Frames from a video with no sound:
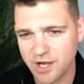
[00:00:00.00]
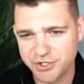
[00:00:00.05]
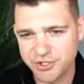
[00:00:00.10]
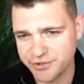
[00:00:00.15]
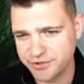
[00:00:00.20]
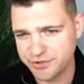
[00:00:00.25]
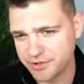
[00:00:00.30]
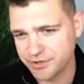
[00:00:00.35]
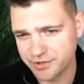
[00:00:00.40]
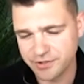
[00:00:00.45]

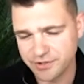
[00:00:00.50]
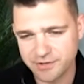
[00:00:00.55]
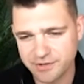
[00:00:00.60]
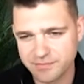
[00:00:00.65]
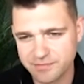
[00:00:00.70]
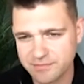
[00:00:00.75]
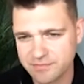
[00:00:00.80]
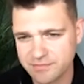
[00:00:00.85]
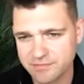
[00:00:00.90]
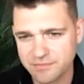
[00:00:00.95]
junior
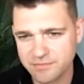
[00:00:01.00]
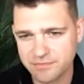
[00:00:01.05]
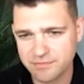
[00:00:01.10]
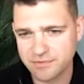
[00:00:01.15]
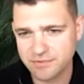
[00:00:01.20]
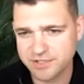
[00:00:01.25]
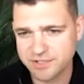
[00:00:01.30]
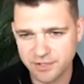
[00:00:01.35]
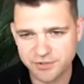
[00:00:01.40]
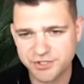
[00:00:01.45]

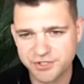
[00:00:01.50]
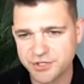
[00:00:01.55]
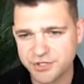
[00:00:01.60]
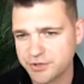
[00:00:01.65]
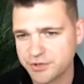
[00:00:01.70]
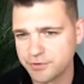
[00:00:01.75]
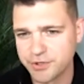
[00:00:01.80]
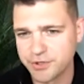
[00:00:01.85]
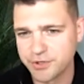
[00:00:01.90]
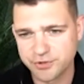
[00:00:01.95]
associate,
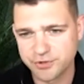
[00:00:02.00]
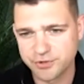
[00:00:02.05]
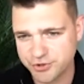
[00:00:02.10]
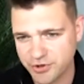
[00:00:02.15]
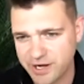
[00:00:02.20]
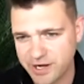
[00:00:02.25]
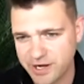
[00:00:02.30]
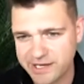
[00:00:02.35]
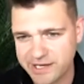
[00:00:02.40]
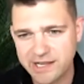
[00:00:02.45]
when you're a
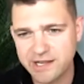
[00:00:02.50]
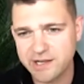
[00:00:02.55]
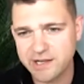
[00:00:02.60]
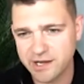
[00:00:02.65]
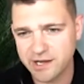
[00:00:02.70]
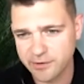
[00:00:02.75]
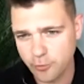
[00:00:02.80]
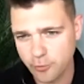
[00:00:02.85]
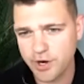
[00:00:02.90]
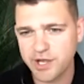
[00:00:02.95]
trainee, kind of
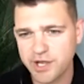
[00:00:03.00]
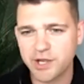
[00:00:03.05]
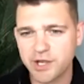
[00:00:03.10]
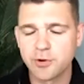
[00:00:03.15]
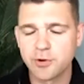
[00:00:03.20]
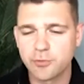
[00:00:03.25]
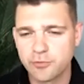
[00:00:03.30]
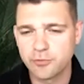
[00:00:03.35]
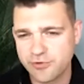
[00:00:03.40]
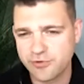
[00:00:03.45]
working your